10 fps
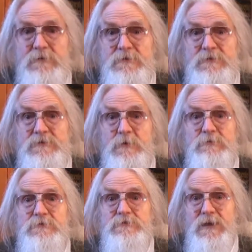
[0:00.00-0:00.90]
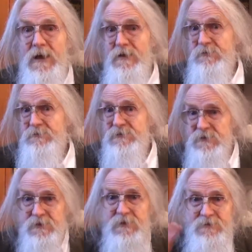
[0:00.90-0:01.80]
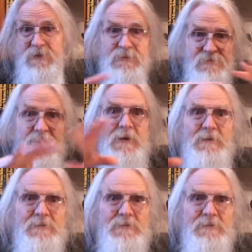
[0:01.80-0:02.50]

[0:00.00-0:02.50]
stone's tongue, you see. That's